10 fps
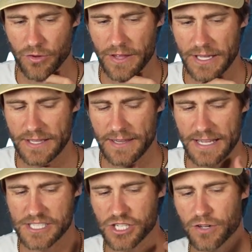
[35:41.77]
or they get
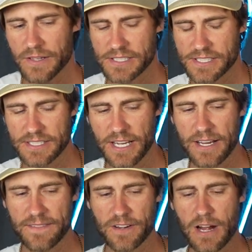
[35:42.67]
that service done
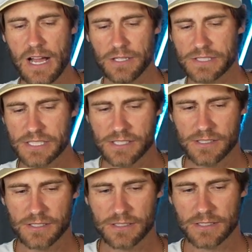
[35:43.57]
at their house.
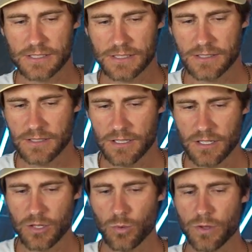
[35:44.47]

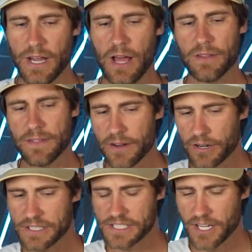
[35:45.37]
Well, now that they're
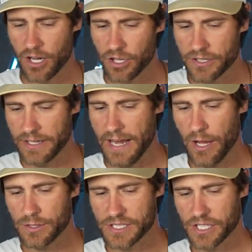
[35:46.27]
installed,
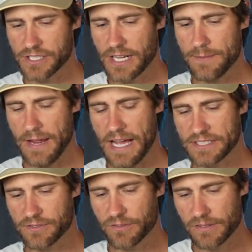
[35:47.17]
now is a good time to
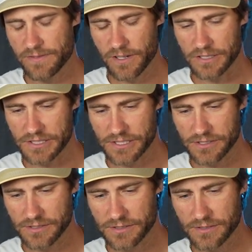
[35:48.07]
ask for referrals
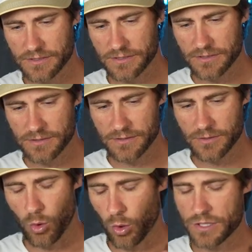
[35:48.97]

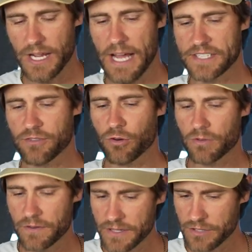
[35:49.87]
or to ask for
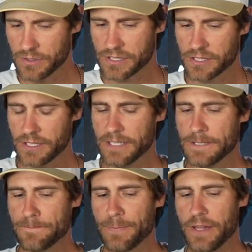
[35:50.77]
reviews.
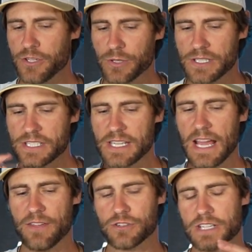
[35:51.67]
And you can see
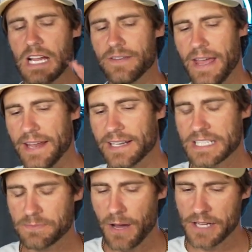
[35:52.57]
how there's kind of
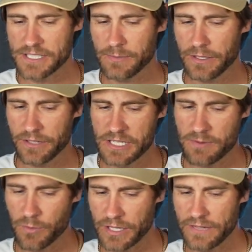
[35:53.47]
endless possibilities,
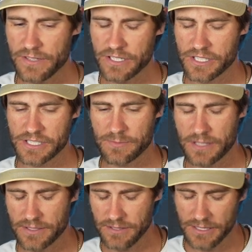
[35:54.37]
but we're giving you some
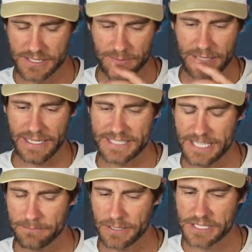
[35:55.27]
kind of
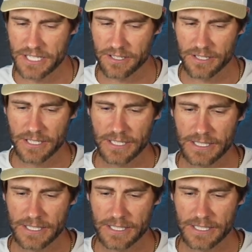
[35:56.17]
templates here